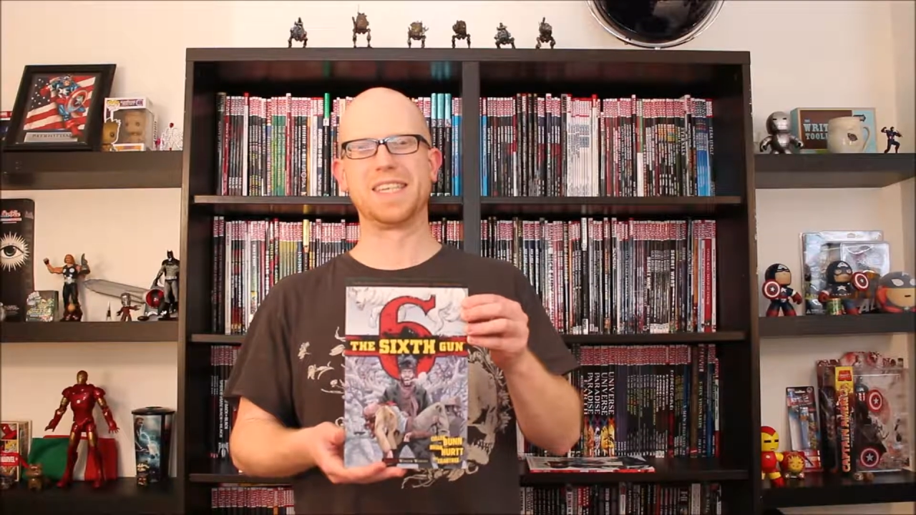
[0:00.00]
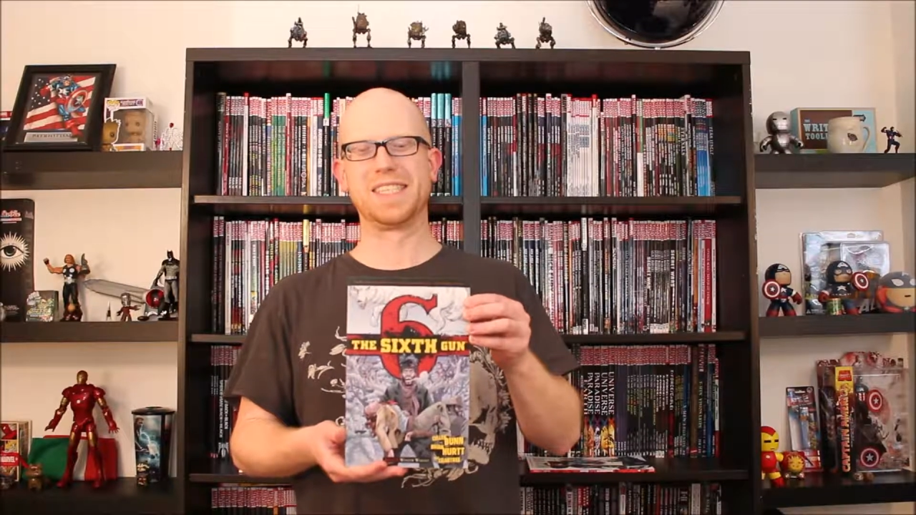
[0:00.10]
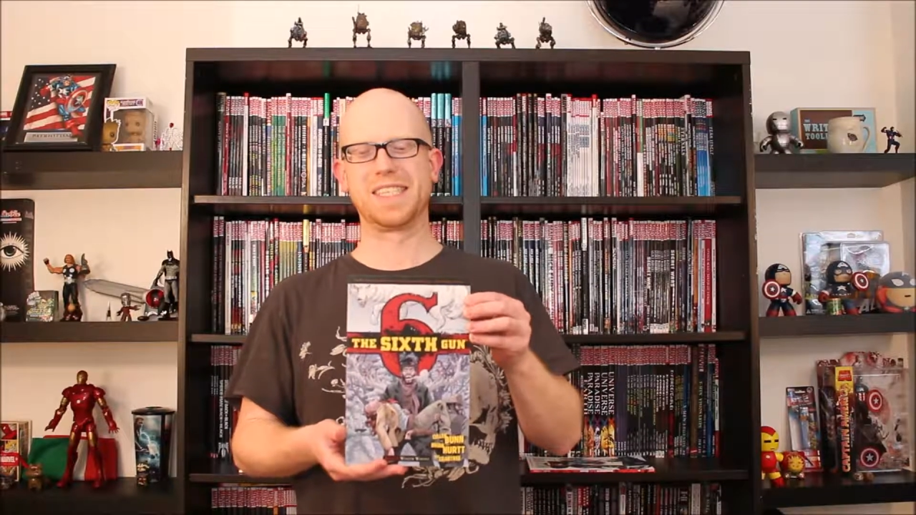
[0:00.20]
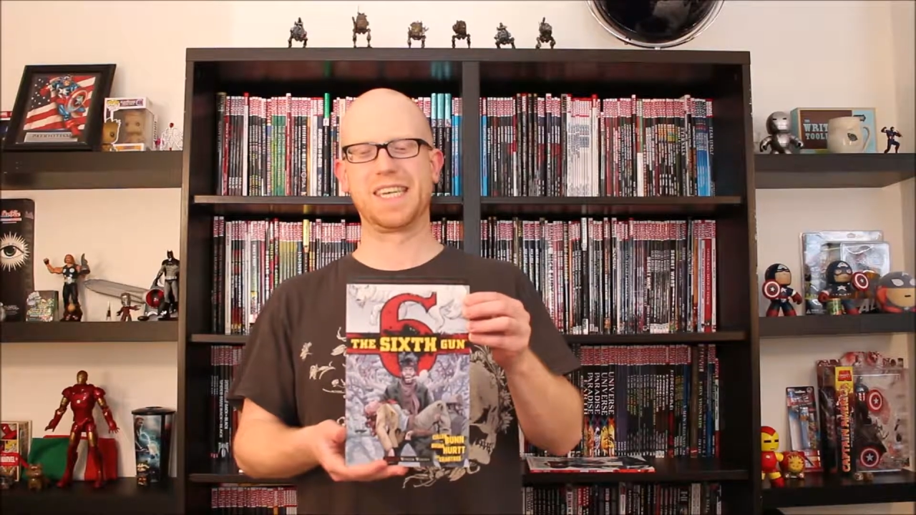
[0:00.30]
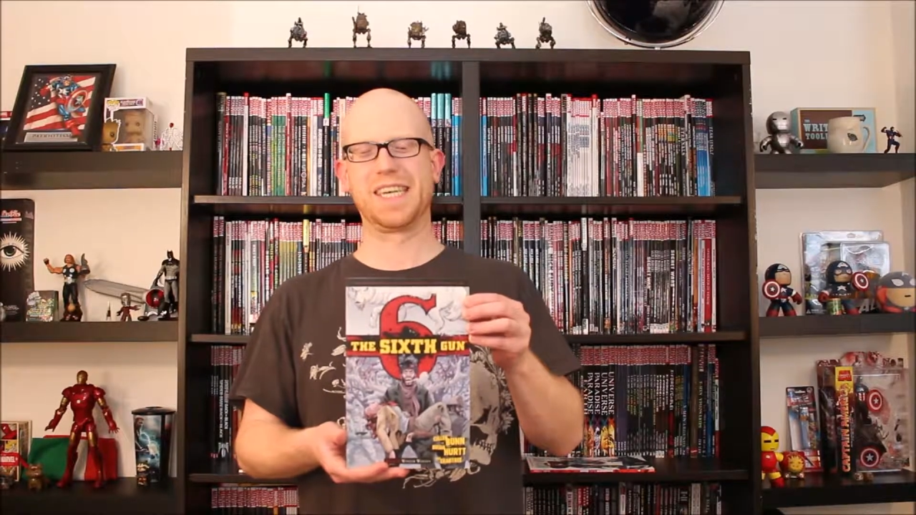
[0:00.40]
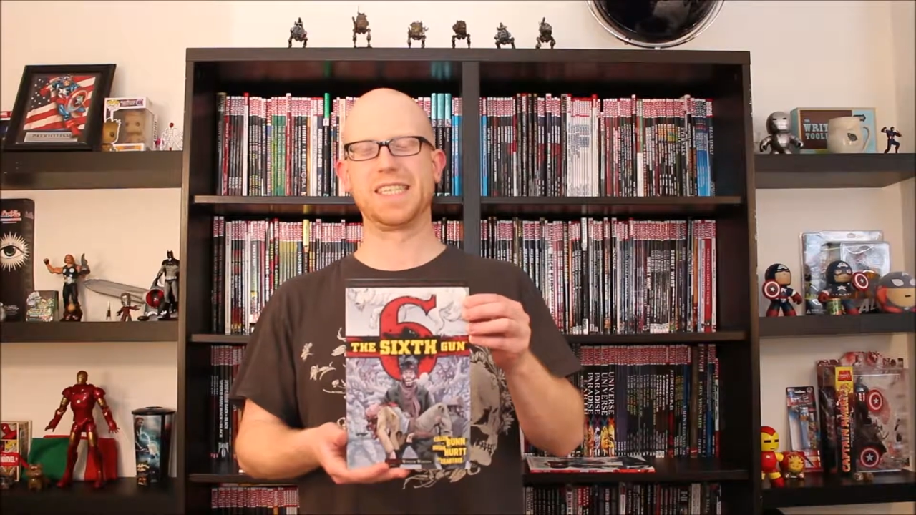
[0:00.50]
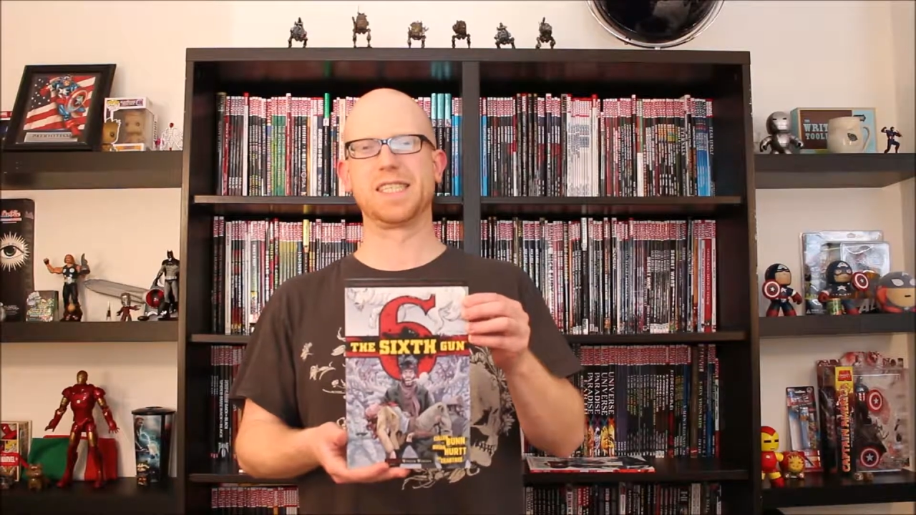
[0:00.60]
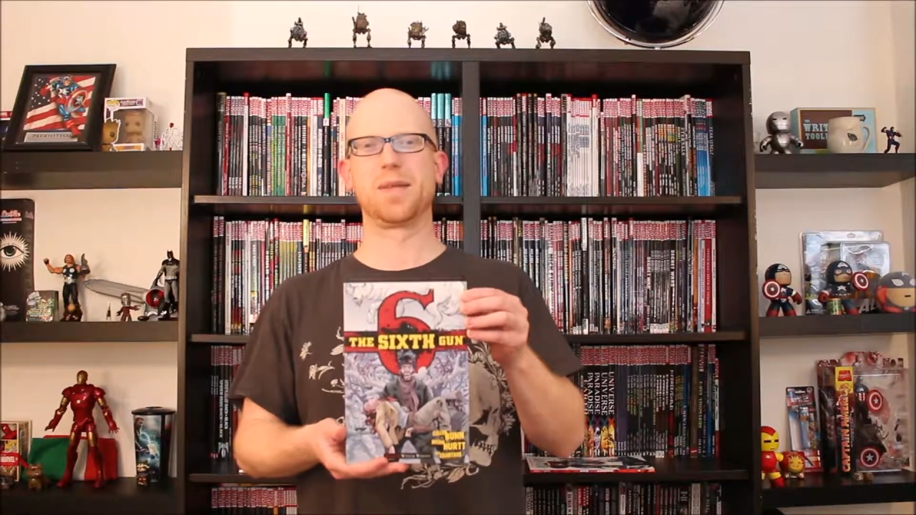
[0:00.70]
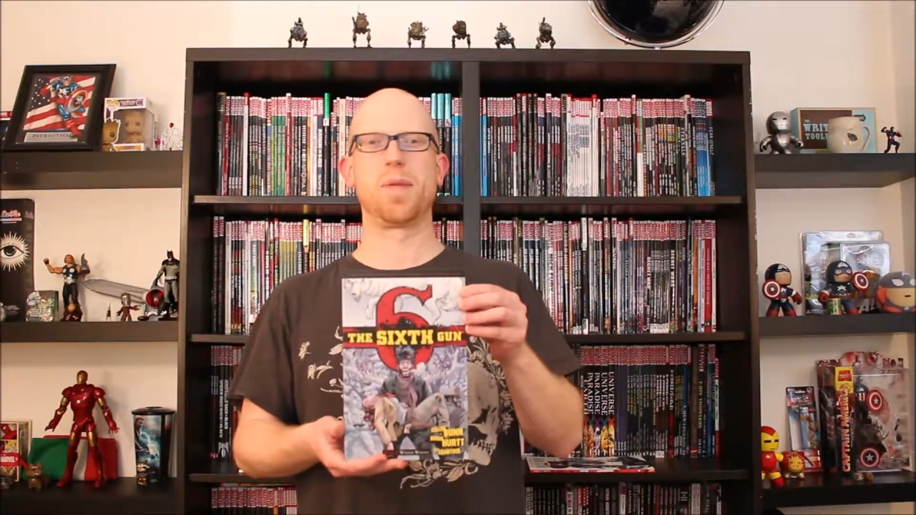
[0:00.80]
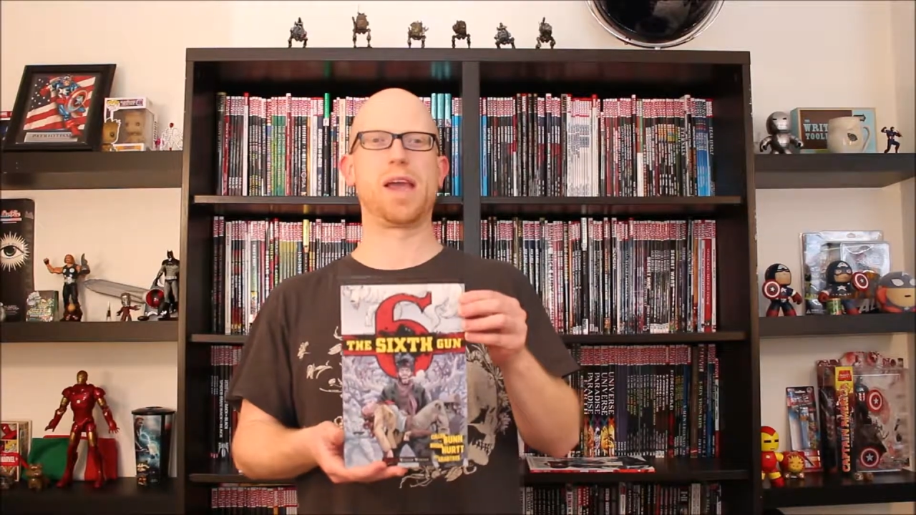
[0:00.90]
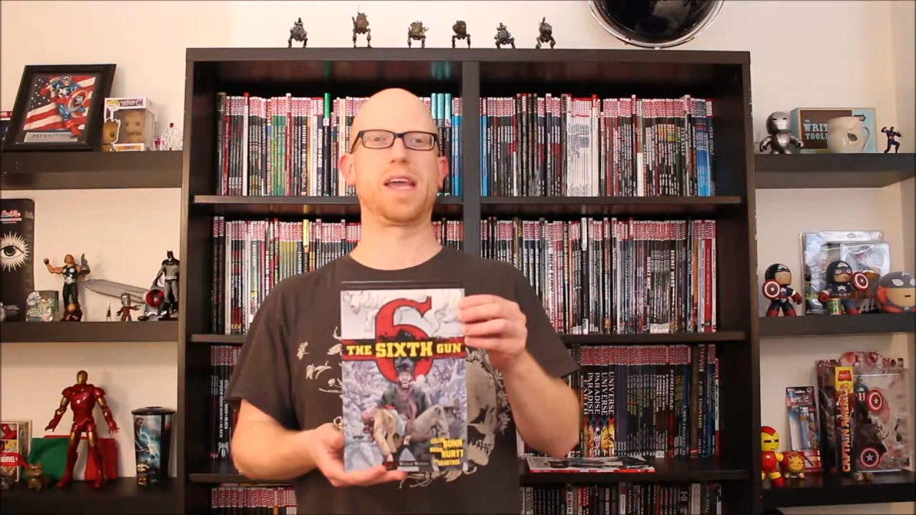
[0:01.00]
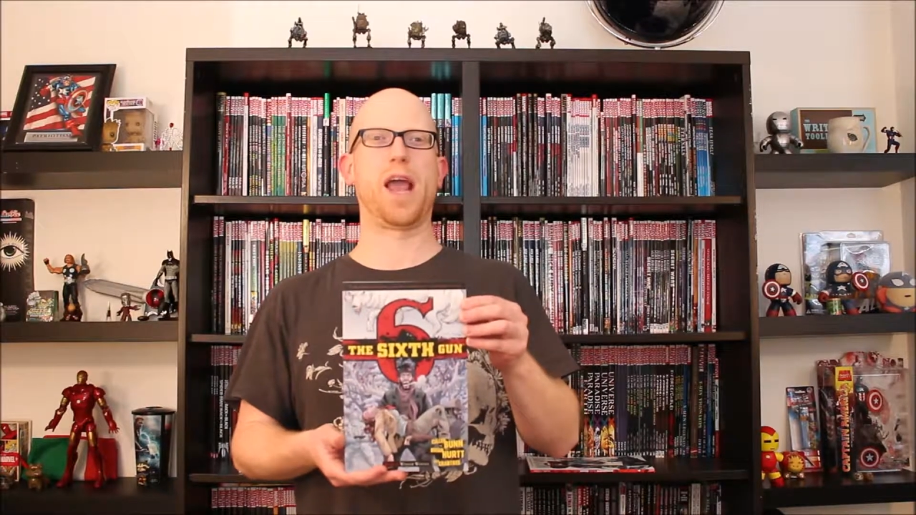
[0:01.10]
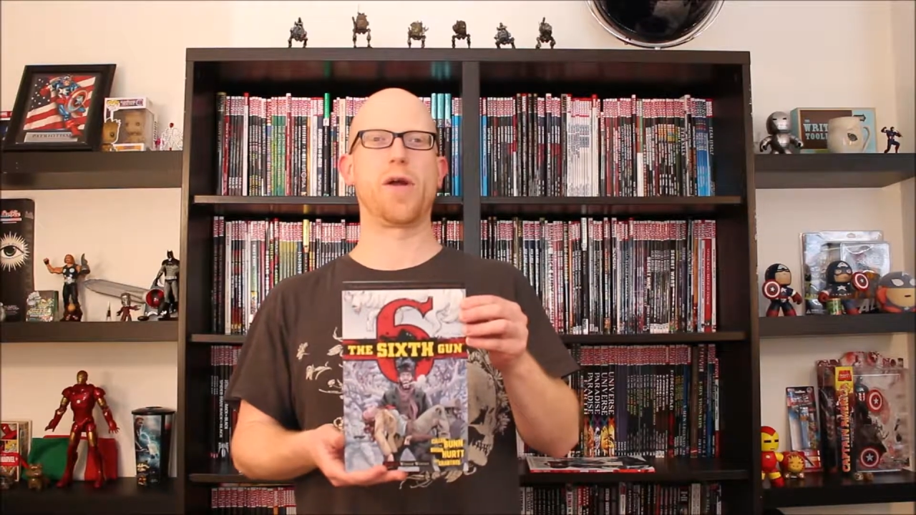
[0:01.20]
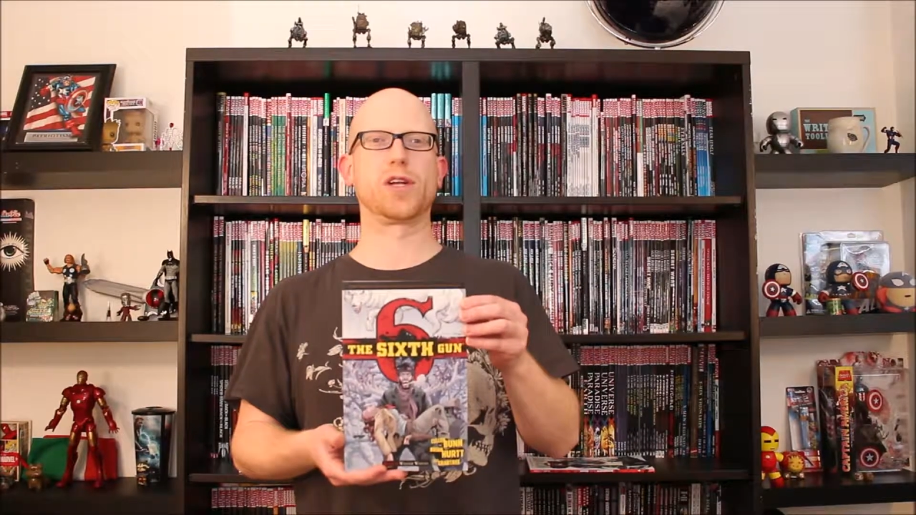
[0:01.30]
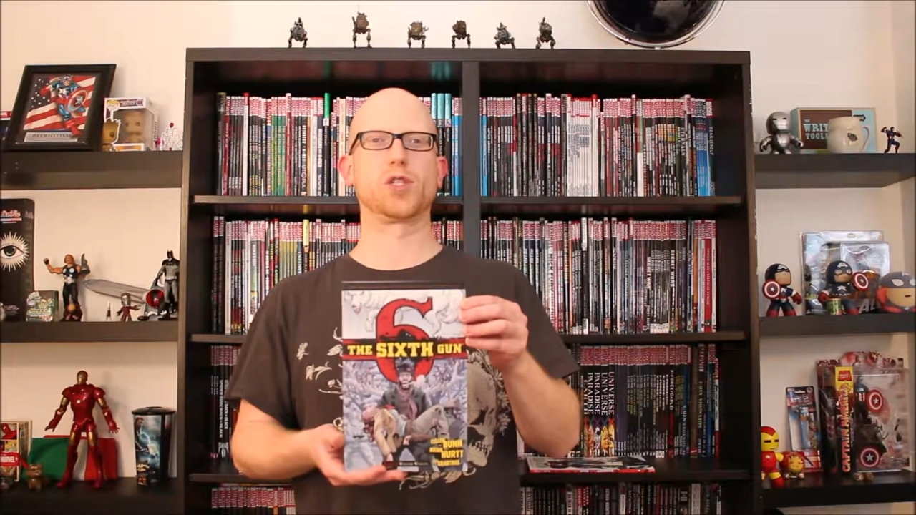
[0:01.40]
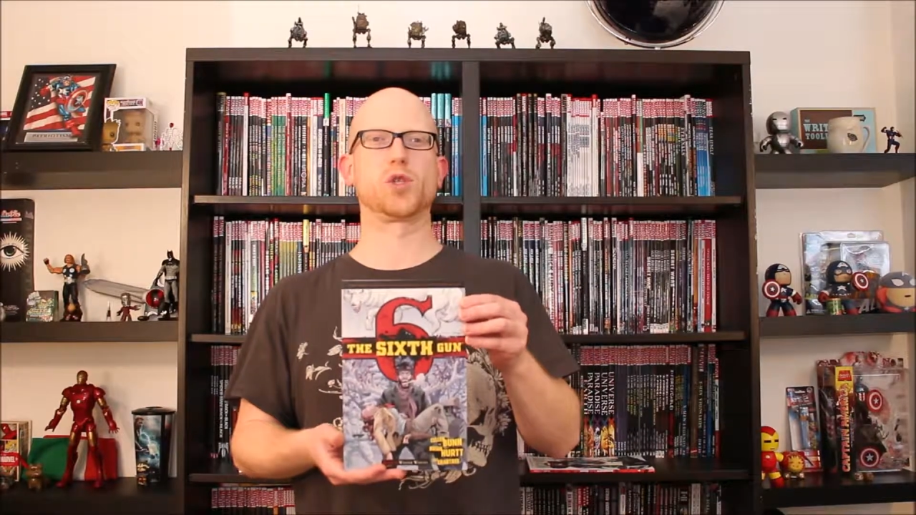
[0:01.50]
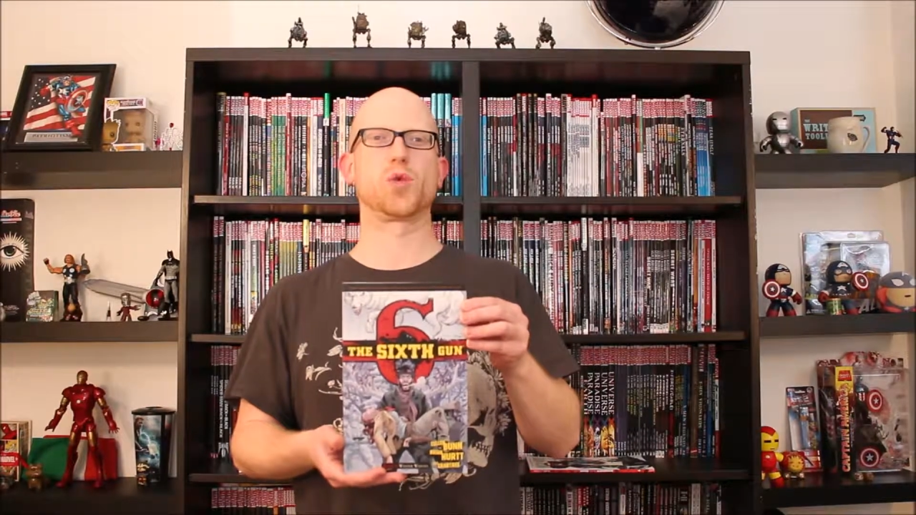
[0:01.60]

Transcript: sees the main characters